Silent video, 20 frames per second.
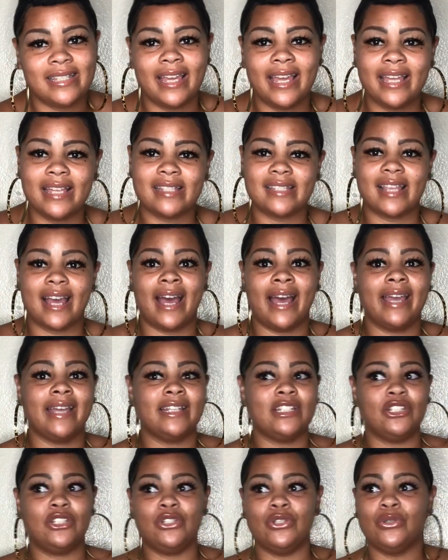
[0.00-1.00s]
Yes,
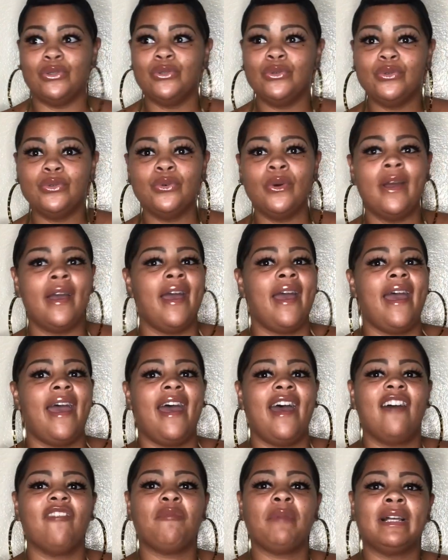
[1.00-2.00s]
I do
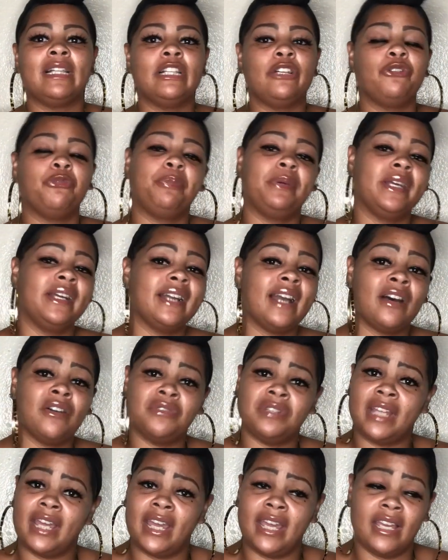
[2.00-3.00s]
have my little pig
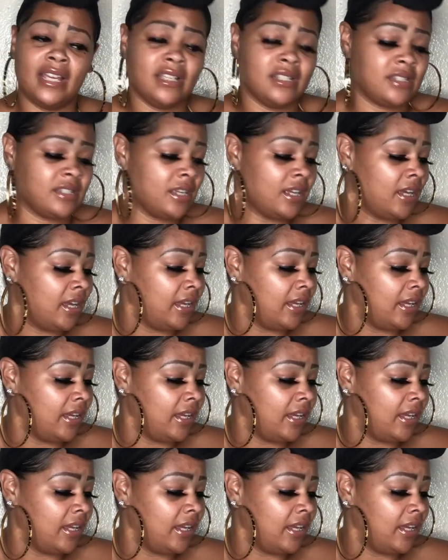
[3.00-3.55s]
out days.